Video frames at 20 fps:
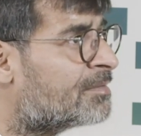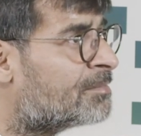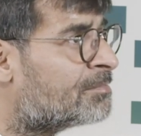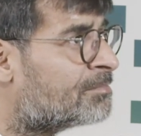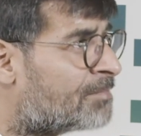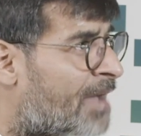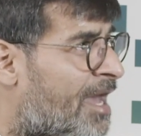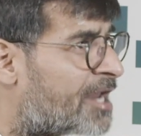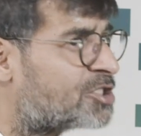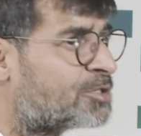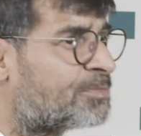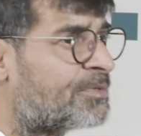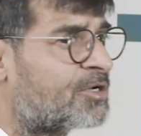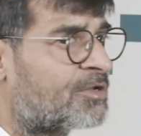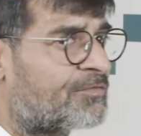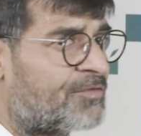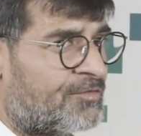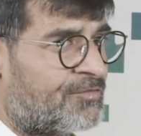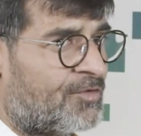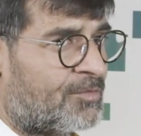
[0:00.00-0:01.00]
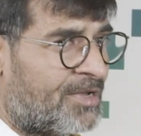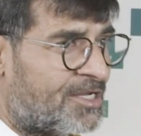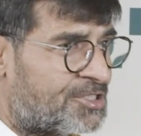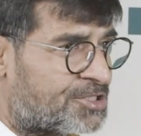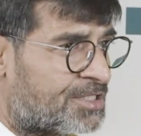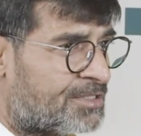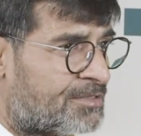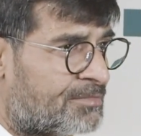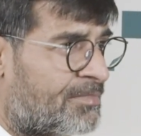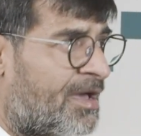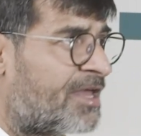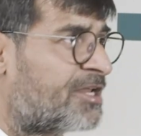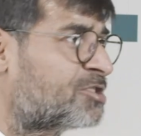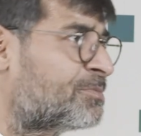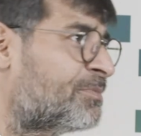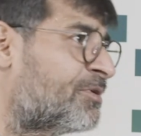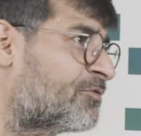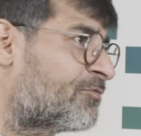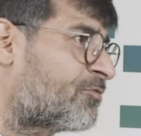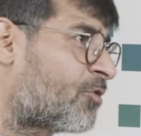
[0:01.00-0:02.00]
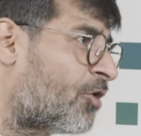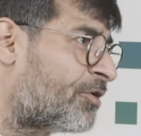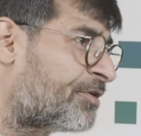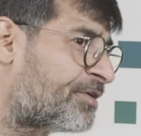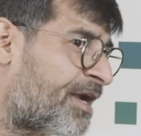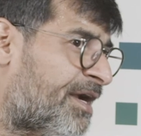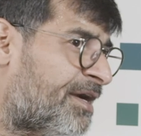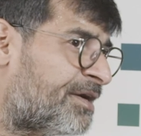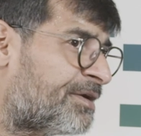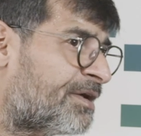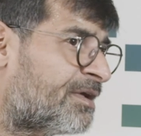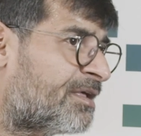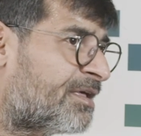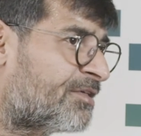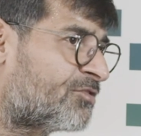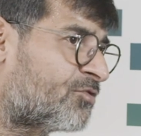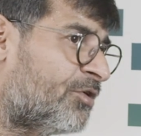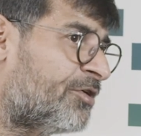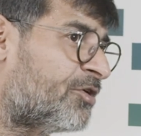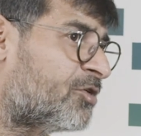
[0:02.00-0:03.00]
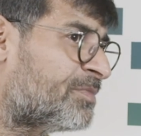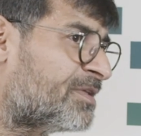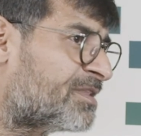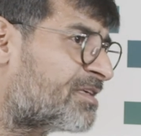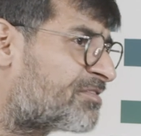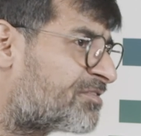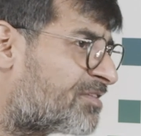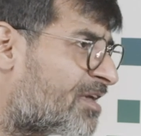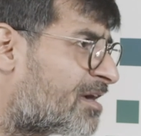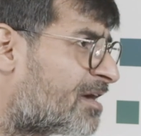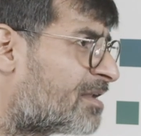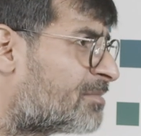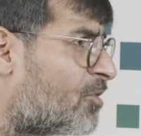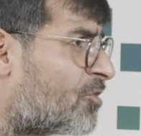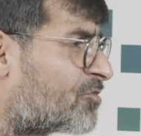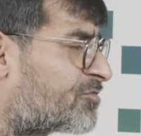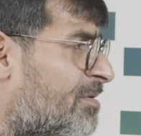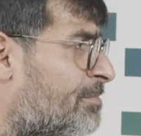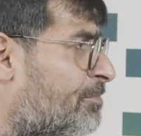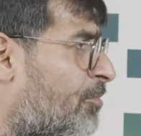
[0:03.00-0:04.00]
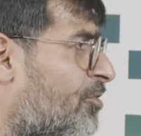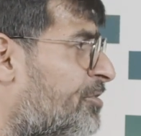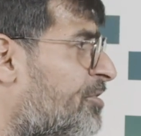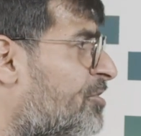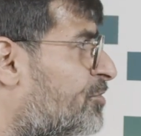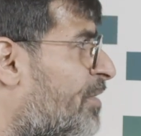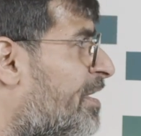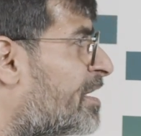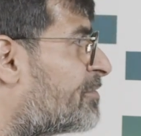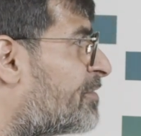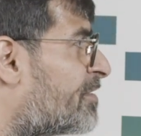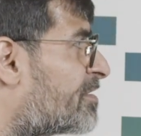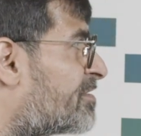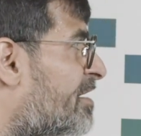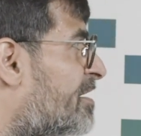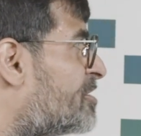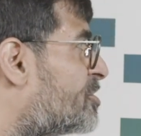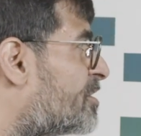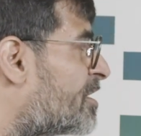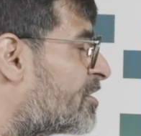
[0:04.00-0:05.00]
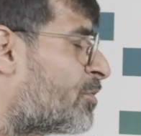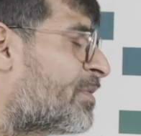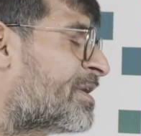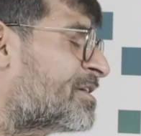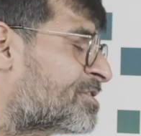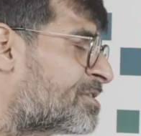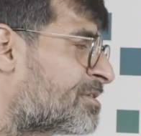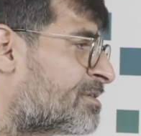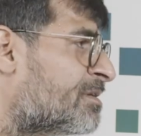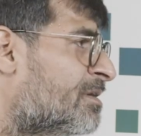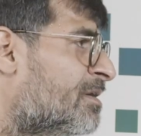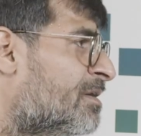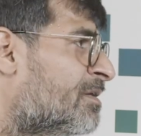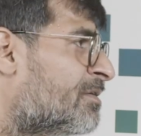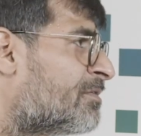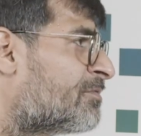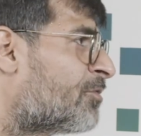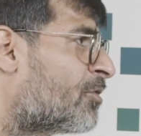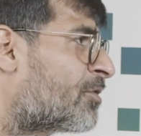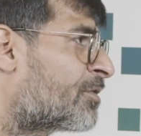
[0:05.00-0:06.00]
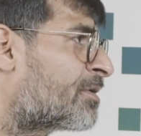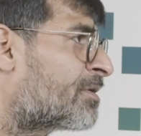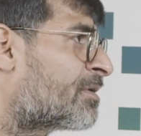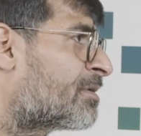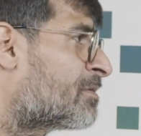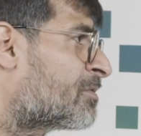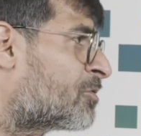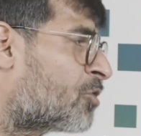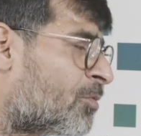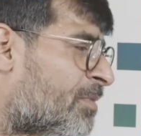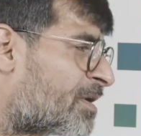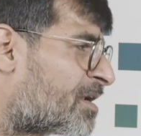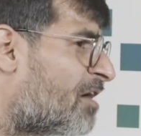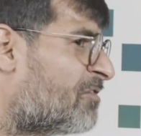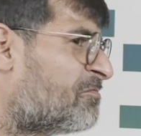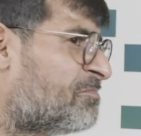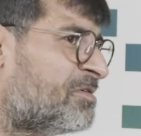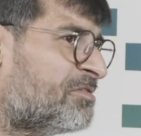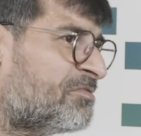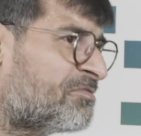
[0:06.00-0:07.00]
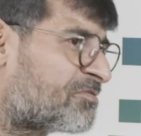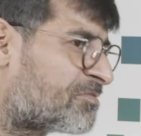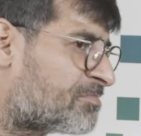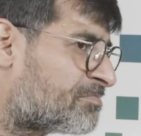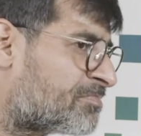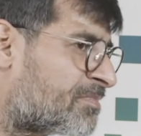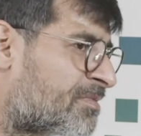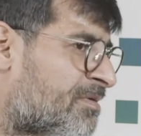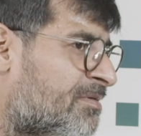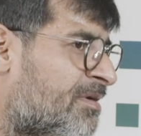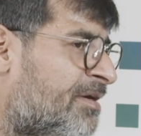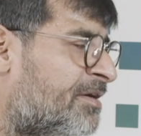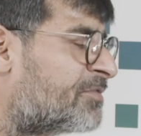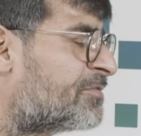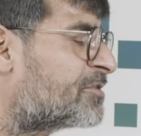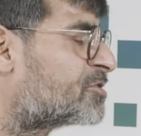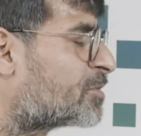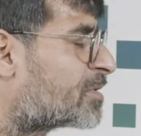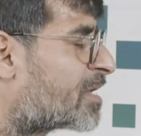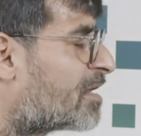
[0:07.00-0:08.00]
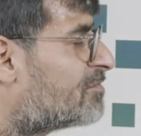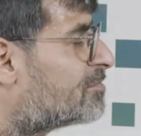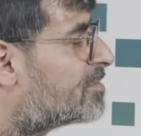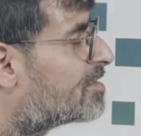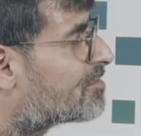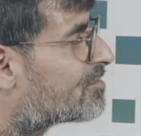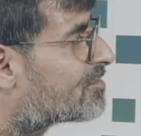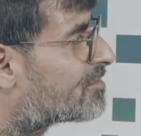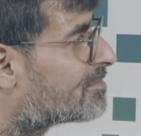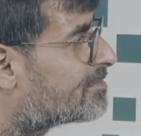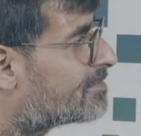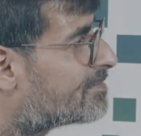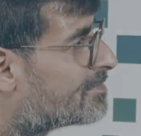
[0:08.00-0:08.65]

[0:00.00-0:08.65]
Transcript: management of information, management of content is going to be the single most important 21st century question for global governments, individual governments.